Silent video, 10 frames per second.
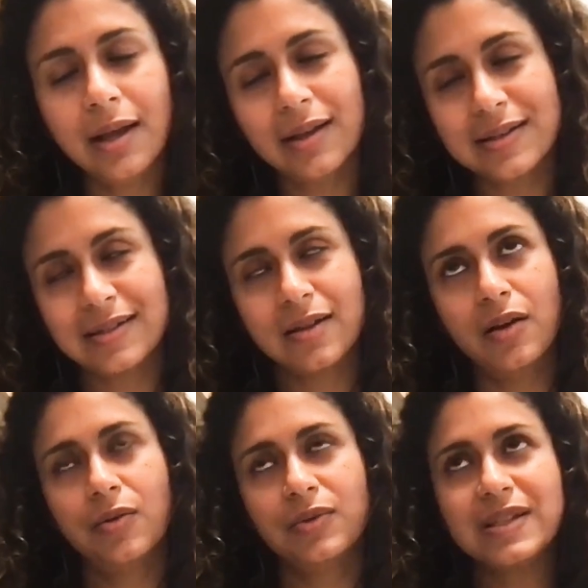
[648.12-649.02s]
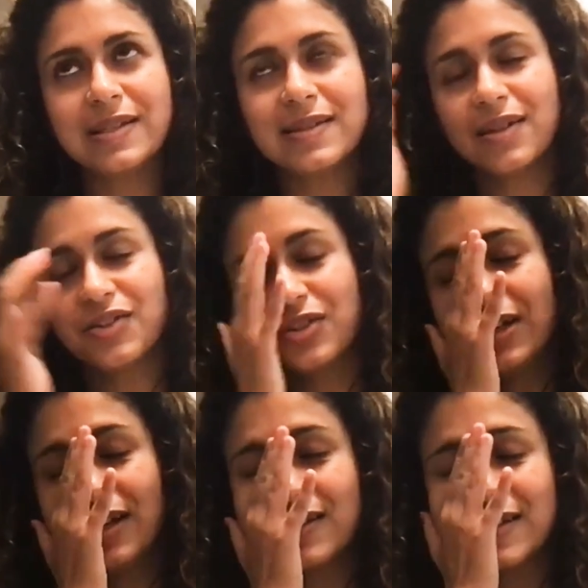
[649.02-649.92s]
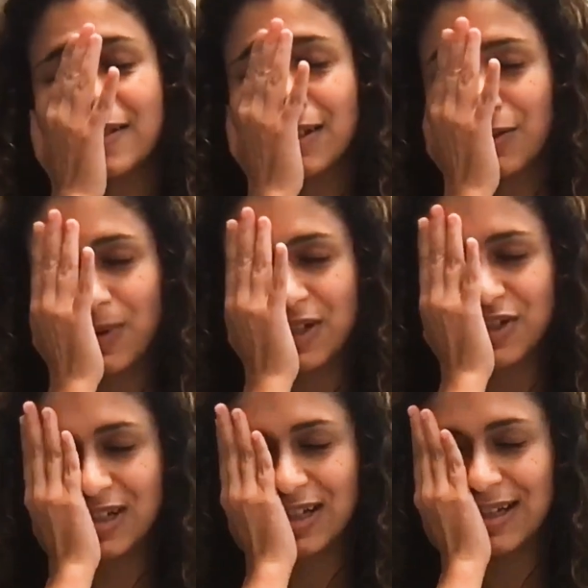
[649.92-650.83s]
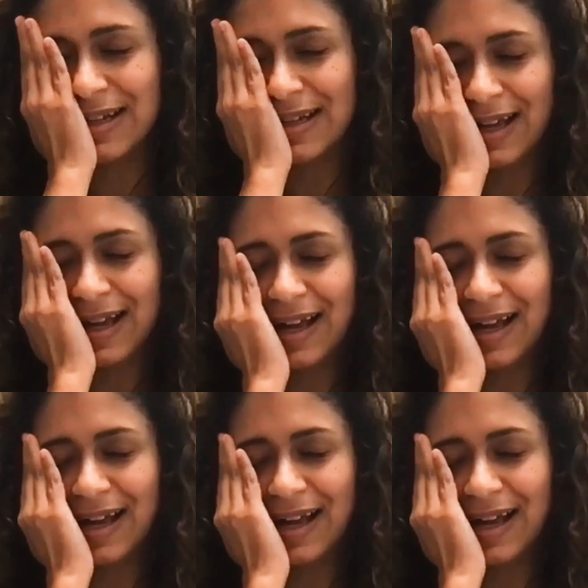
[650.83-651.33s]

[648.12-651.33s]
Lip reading: Yes. Oh, this is such an excellent question.